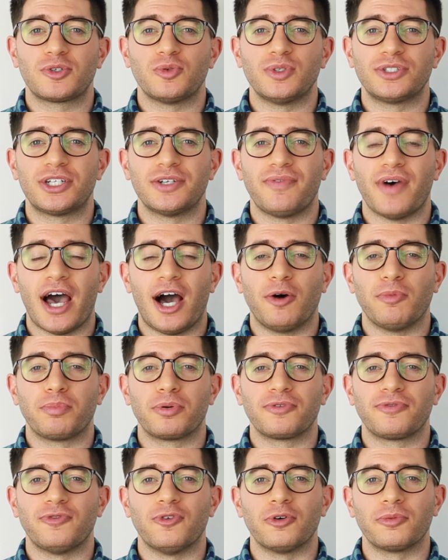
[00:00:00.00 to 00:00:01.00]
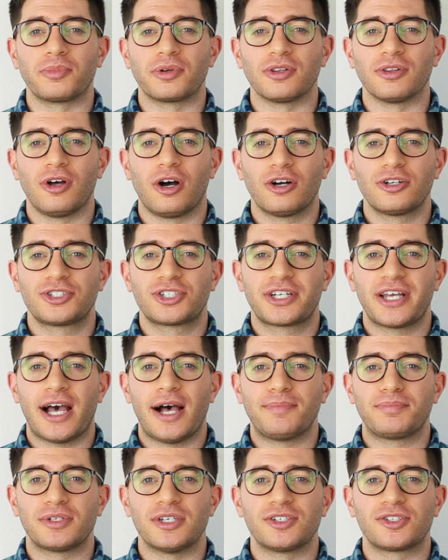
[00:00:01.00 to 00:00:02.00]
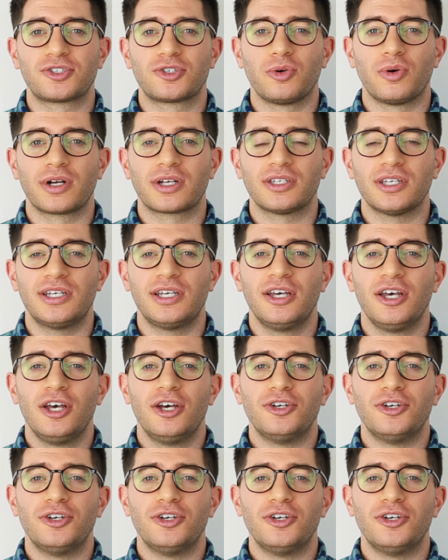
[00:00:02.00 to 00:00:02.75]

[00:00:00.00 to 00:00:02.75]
which have outperformed large caps historically